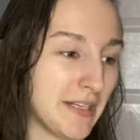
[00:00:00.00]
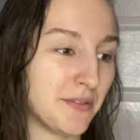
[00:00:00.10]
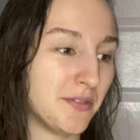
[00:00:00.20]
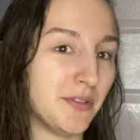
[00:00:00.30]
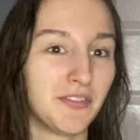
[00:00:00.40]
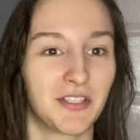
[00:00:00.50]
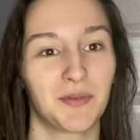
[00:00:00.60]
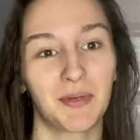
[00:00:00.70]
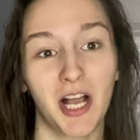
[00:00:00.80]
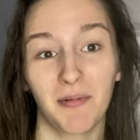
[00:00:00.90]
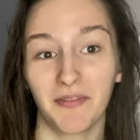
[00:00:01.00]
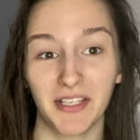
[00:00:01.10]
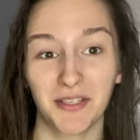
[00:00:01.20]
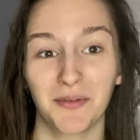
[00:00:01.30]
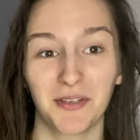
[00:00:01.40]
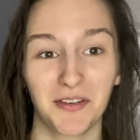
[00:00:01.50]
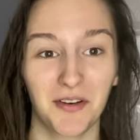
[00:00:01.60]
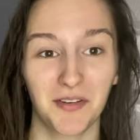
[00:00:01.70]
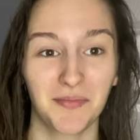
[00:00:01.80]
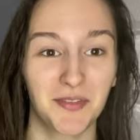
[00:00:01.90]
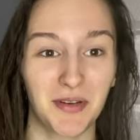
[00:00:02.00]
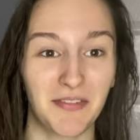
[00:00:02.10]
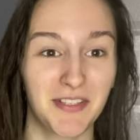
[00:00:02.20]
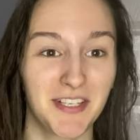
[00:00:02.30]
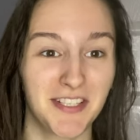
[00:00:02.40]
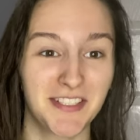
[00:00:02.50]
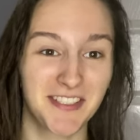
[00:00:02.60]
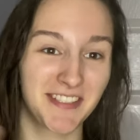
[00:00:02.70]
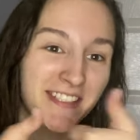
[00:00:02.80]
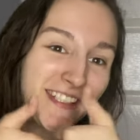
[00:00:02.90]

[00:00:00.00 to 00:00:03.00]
I don't know if this will become a video or not. So if it does,